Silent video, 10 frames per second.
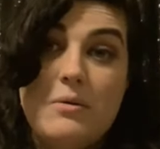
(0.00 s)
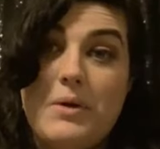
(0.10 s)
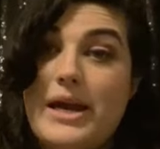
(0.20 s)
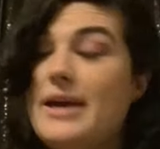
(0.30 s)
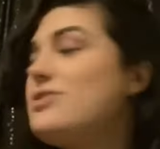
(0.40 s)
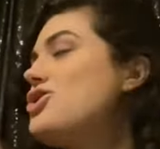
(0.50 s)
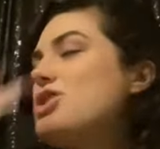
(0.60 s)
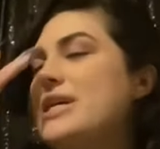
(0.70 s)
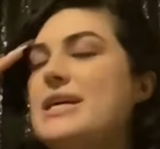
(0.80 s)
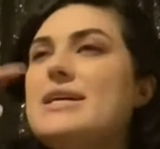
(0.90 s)

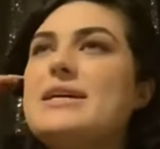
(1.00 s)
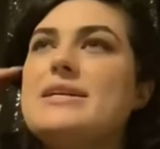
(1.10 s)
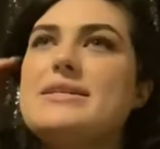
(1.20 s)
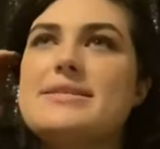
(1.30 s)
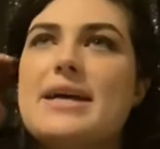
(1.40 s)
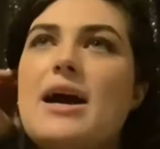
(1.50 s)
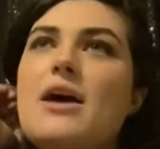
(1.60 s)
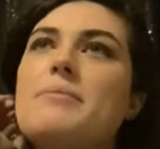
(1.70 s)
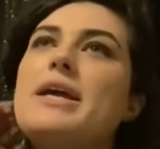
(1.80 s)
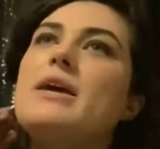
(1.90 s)
which is,
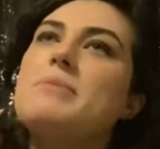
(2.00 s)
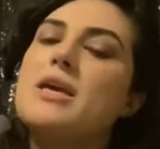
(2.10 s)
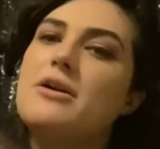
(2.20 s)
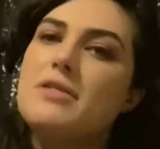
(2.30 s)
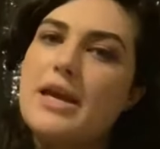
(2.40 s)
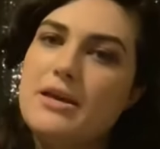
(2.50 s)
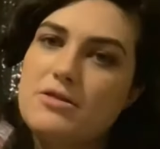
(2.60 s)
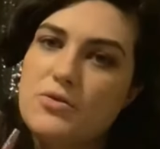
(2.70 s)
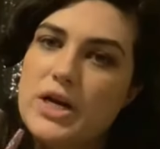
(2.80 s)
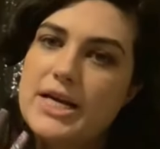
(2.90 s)
um, and I'm here
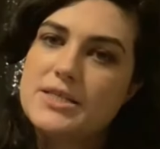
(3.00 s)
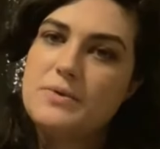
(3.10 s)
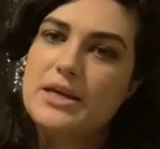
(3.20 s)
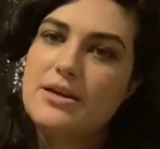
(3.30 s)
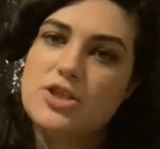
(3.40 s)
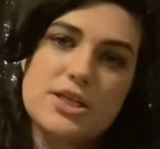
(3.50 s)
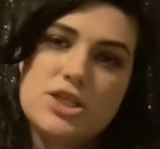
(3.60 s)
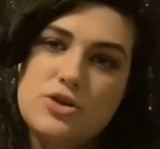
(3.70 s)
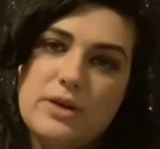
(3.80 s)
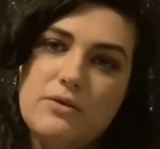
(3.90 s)
like three days a week
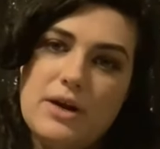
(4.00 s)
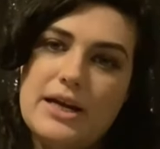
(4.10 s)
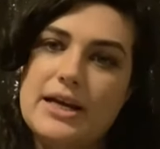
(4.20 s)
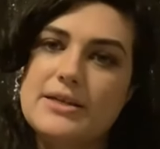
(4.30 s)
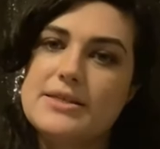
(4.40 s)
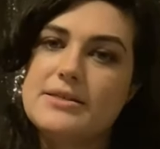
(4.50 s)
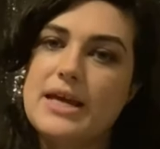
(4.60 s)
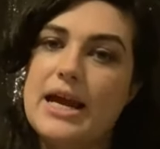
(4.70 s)
just doing readings.